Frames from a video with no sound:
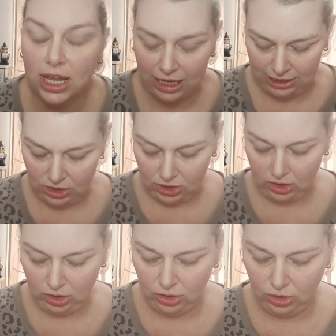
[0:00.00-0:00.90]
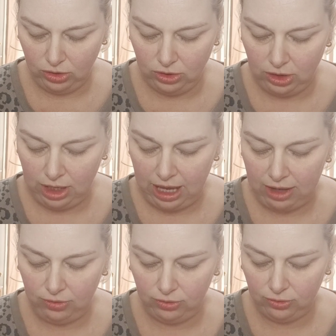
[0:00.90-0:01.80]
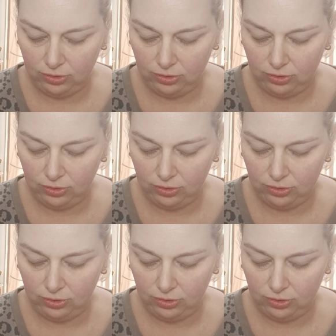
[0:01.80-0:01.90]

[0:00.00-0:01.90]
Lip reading: and you have,